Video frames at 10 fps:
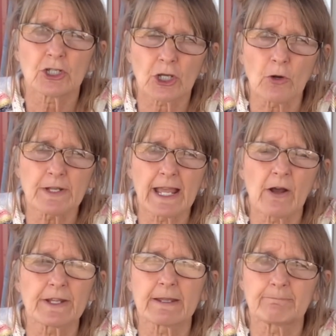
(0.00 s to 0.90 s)
go
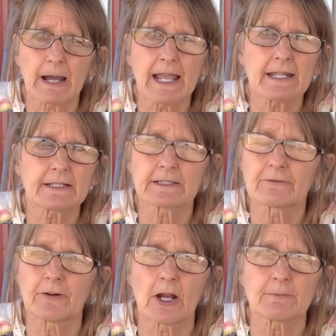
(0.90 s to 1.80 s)
down and buy it at
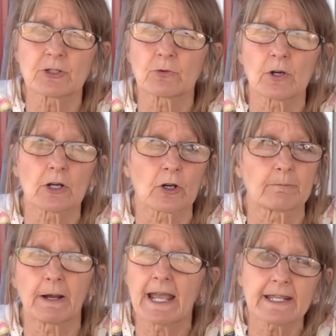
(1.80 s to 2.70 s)
their farm store or
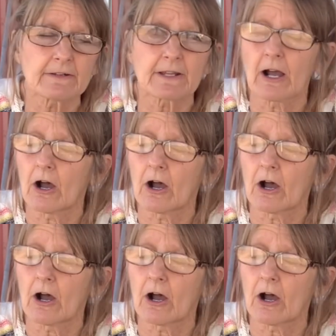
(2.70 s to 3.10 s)
buy it